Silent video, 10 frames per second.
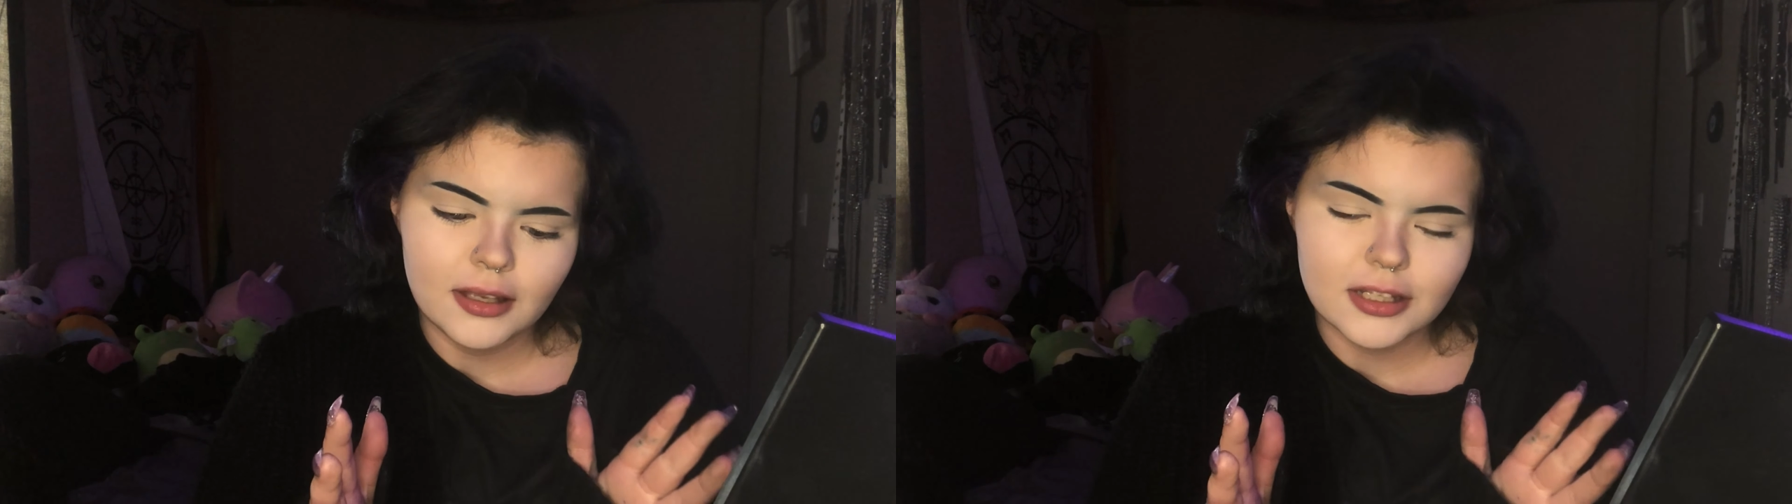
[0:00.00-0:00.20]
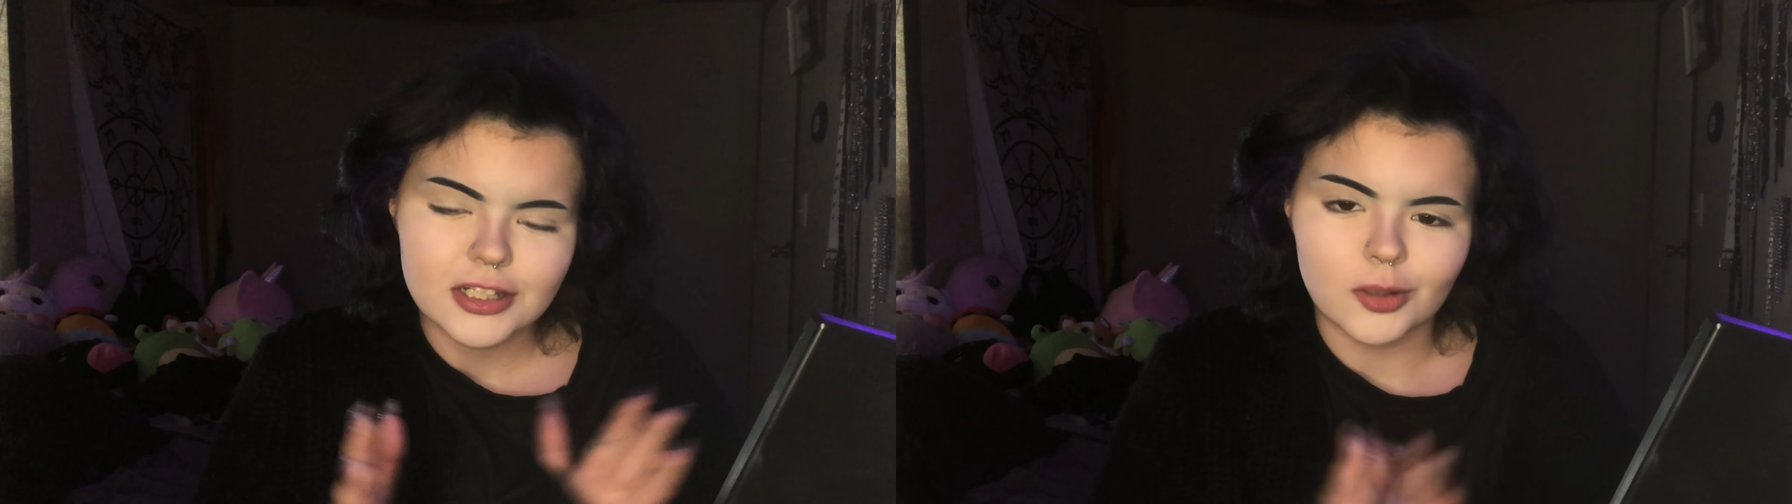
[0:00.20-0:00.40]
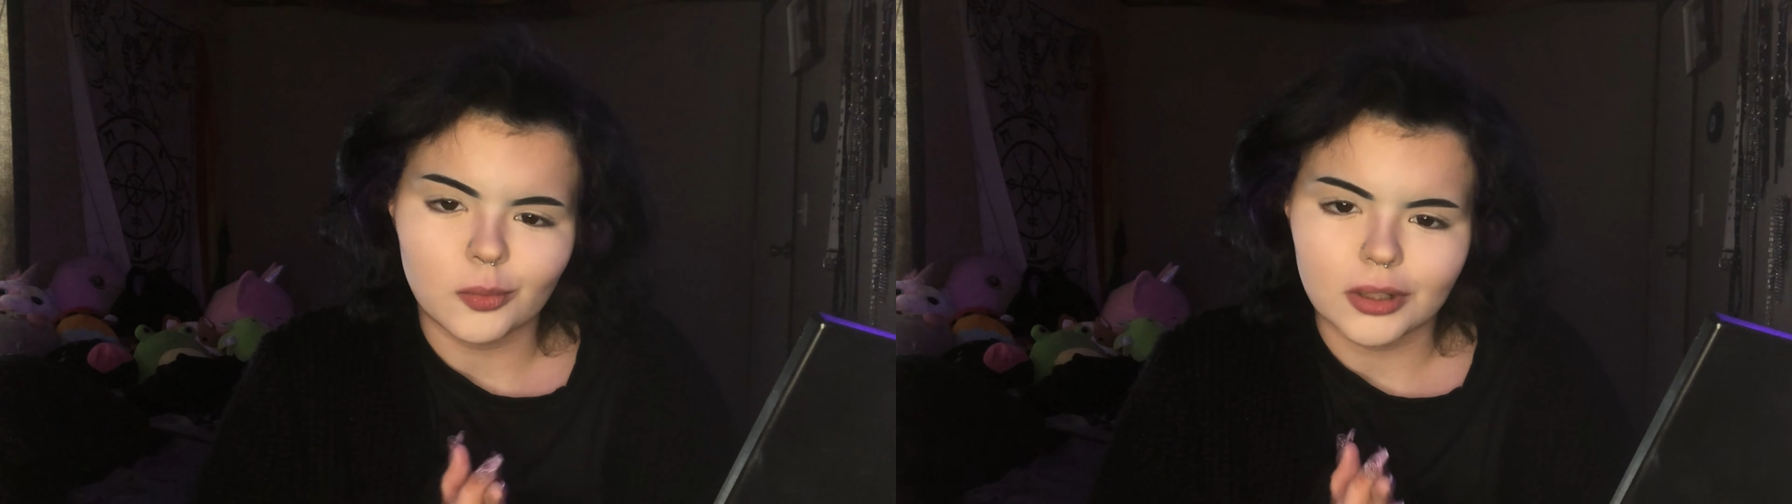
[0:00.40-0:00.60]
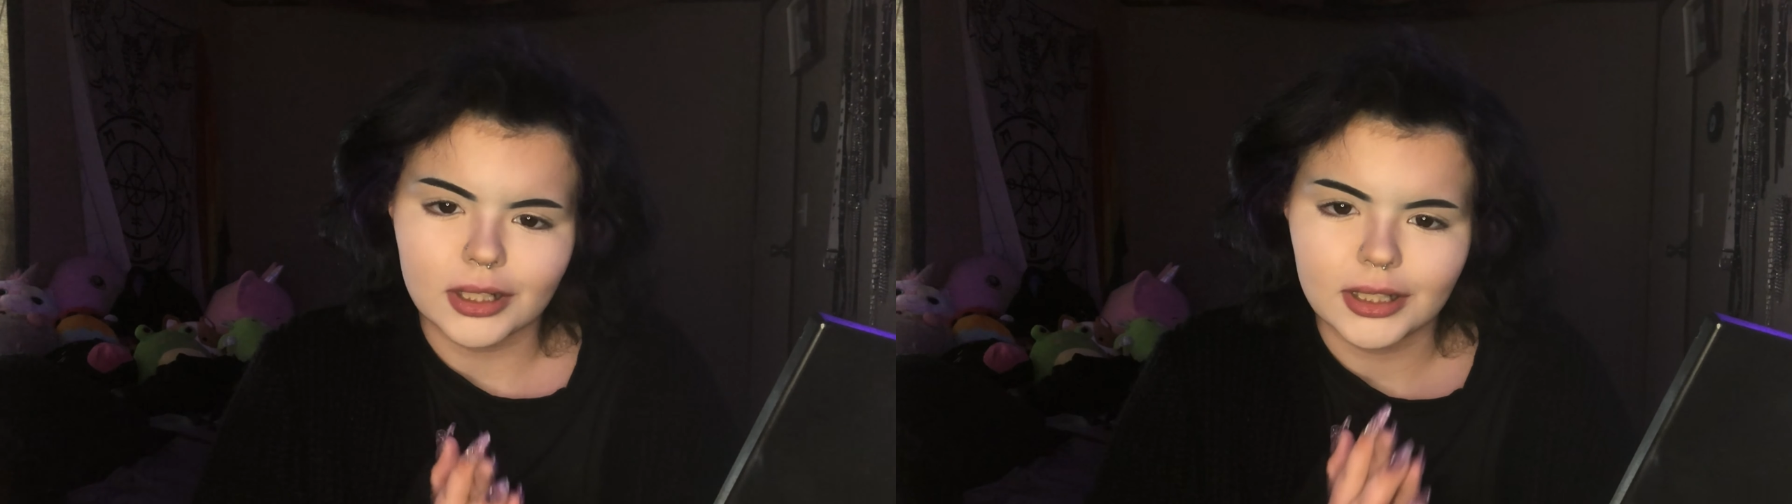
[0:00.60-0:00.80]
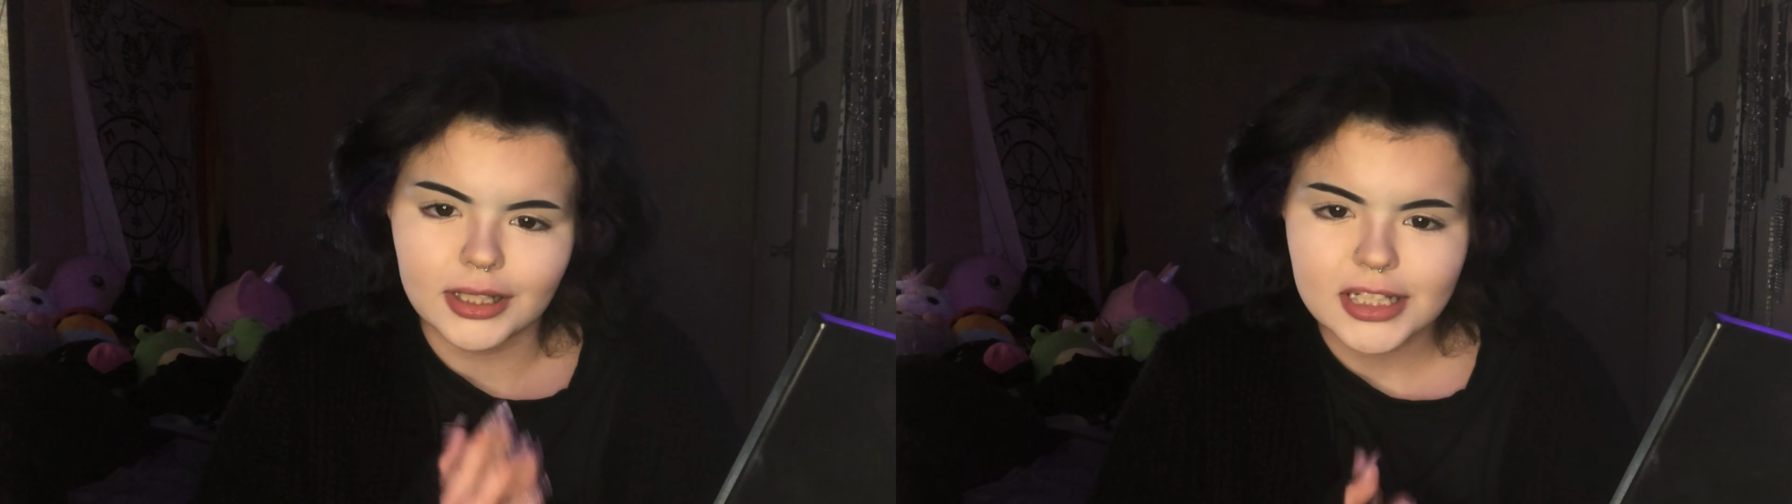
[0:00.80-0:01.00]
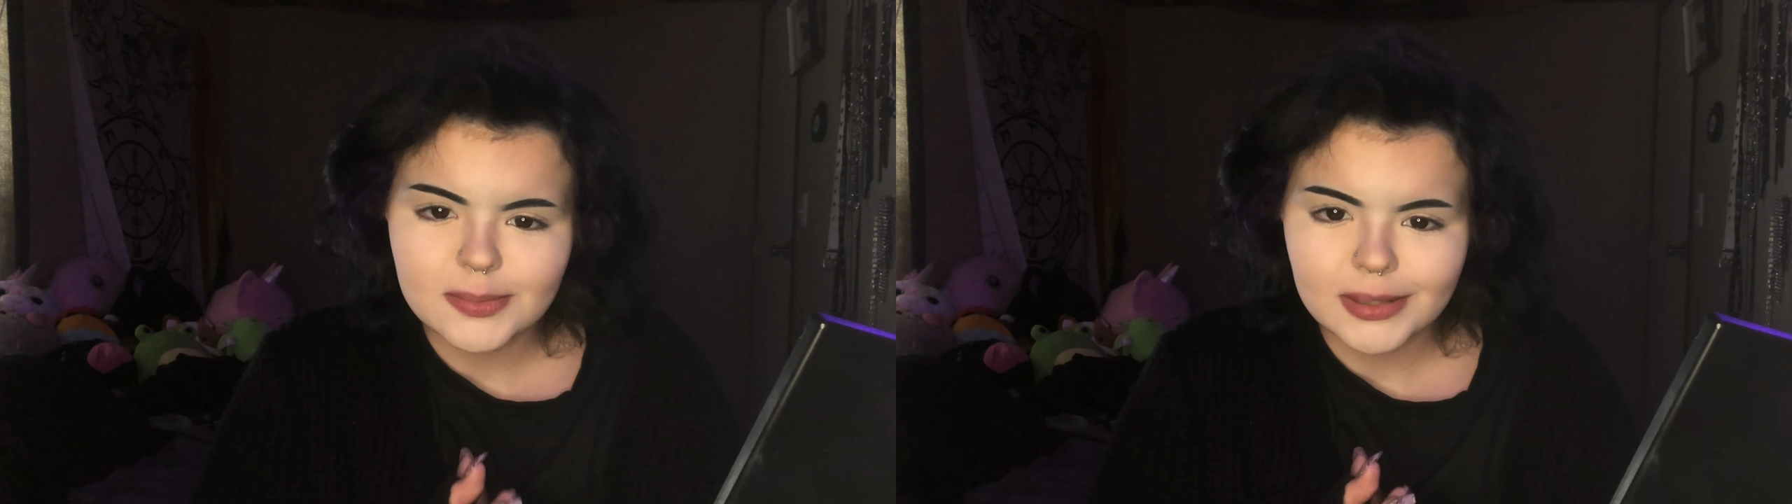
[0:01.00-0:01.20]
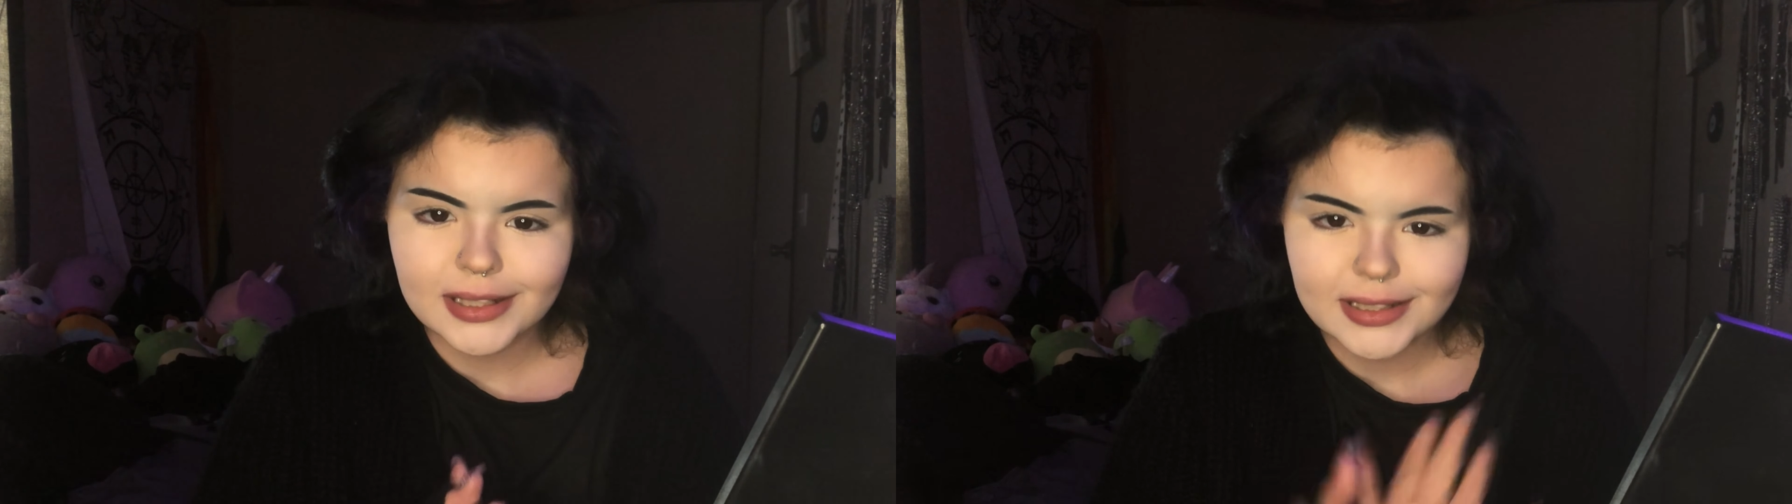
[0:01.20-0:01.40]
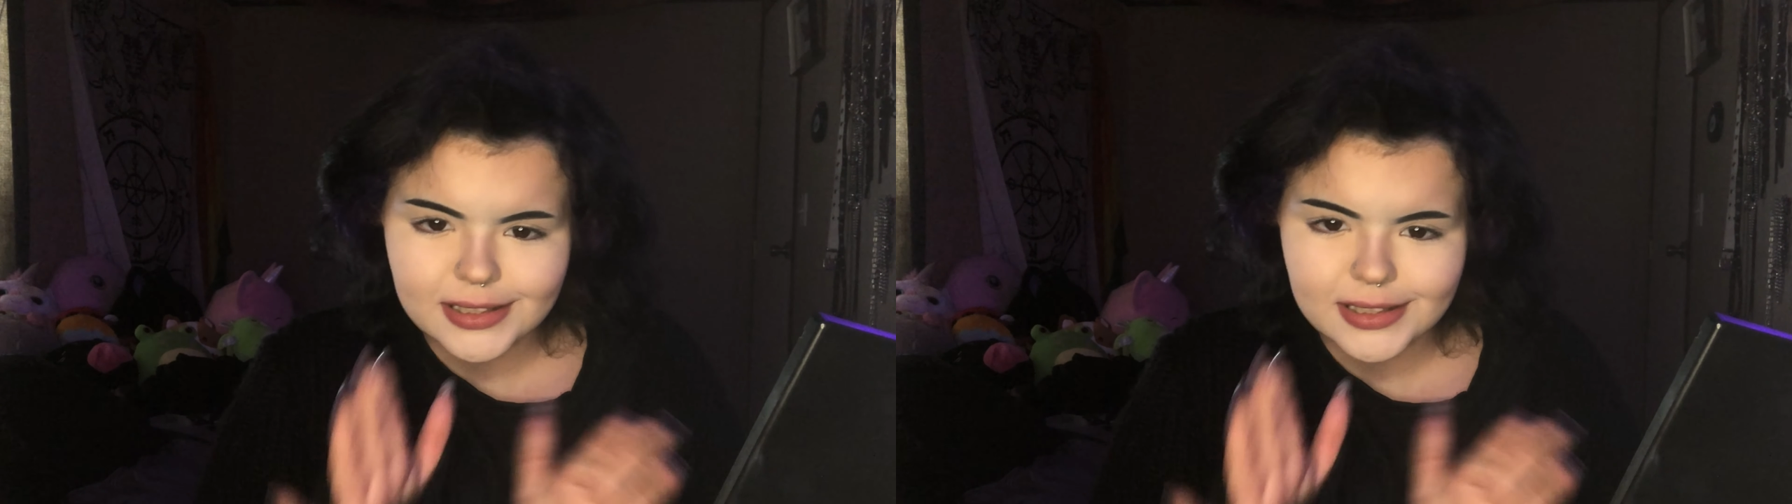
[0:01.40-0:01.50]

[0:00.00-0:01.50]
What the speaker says: So we're gonna explain